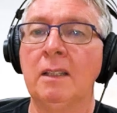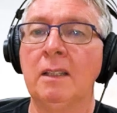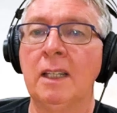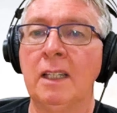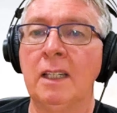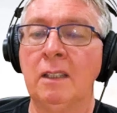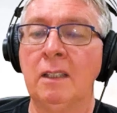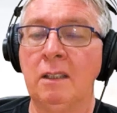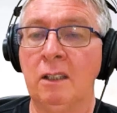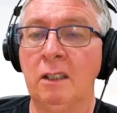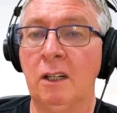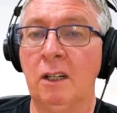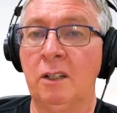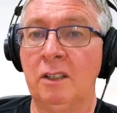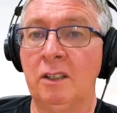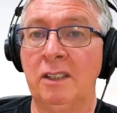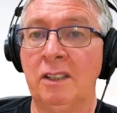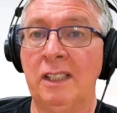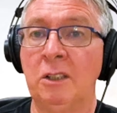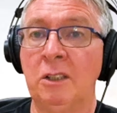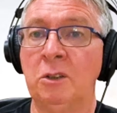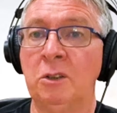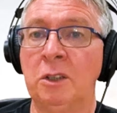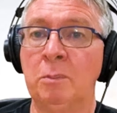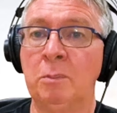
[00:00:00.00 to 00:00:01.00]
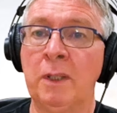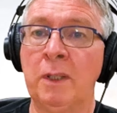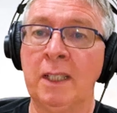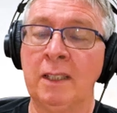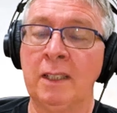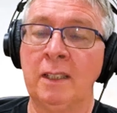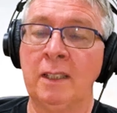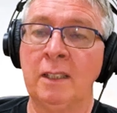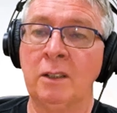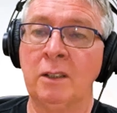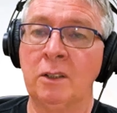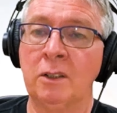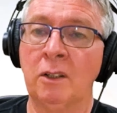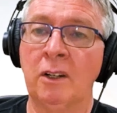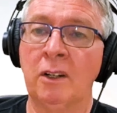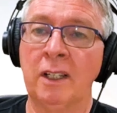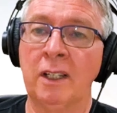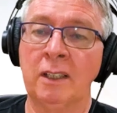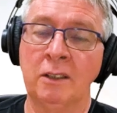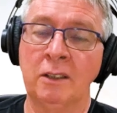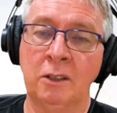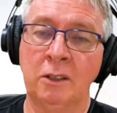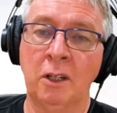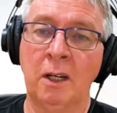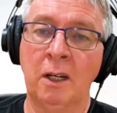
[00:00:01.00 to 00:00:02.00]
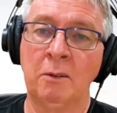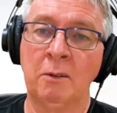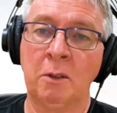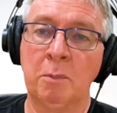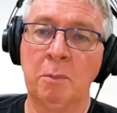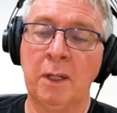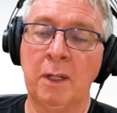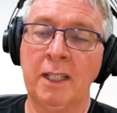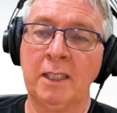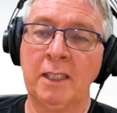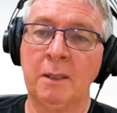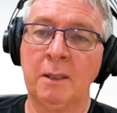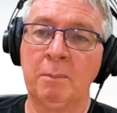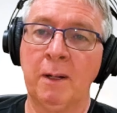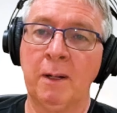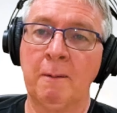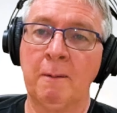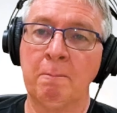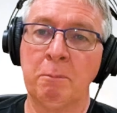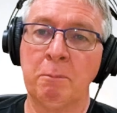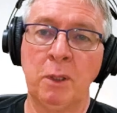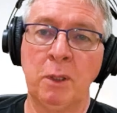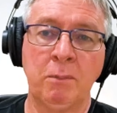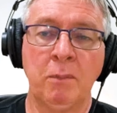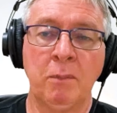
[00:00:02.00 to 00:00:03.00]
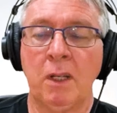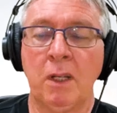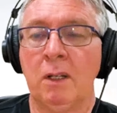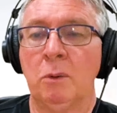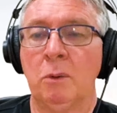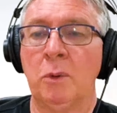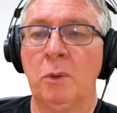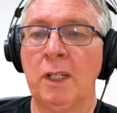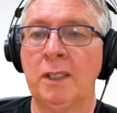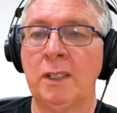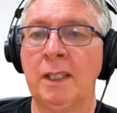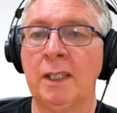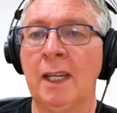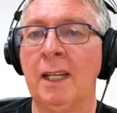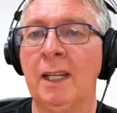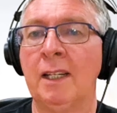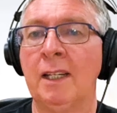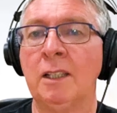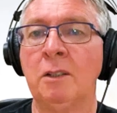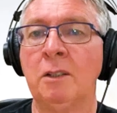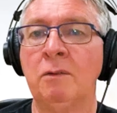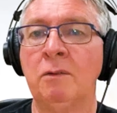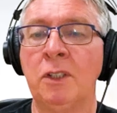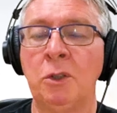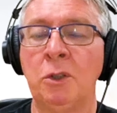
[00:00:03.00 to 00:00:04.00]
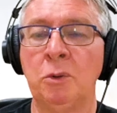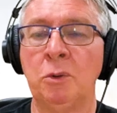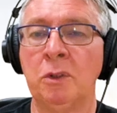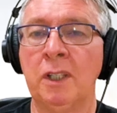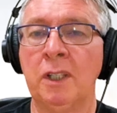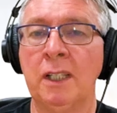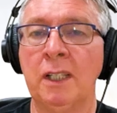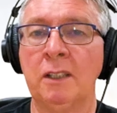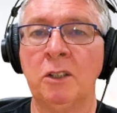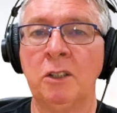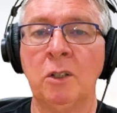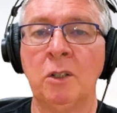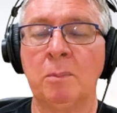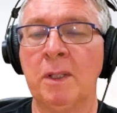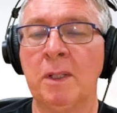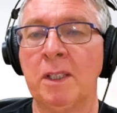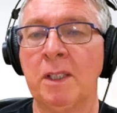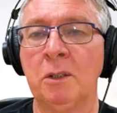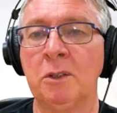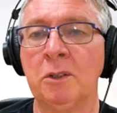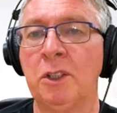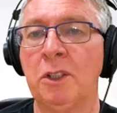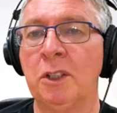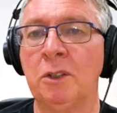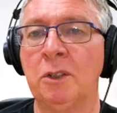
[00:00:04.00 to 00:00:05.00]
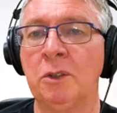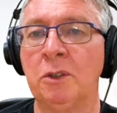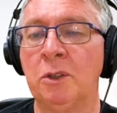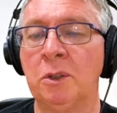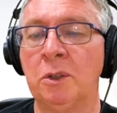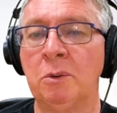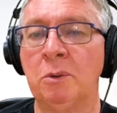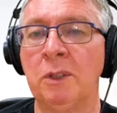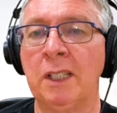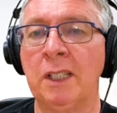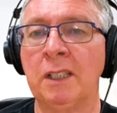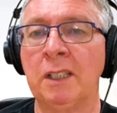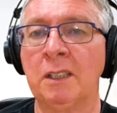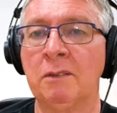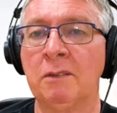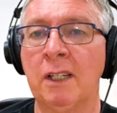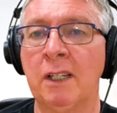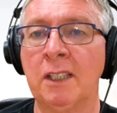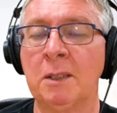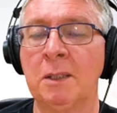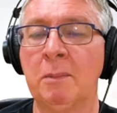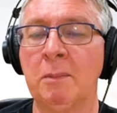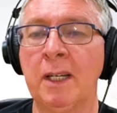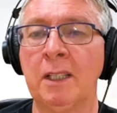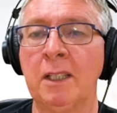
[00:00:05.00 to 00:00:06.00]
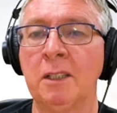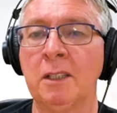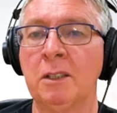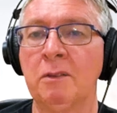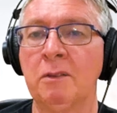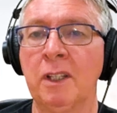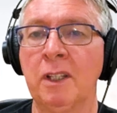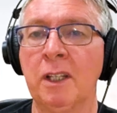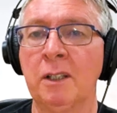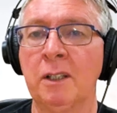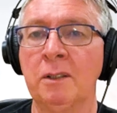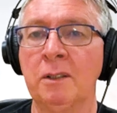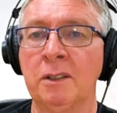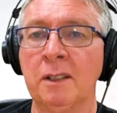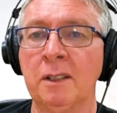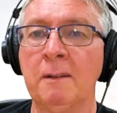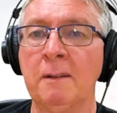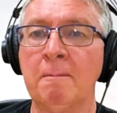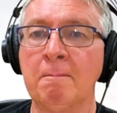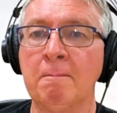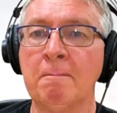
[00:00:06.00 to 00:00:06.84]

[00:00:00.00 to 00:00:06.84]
then you know the seals are buggered inside and it's time to replace the pump. But once again, it's a visual thing. There's not much else you can do really as far as maintenance for those.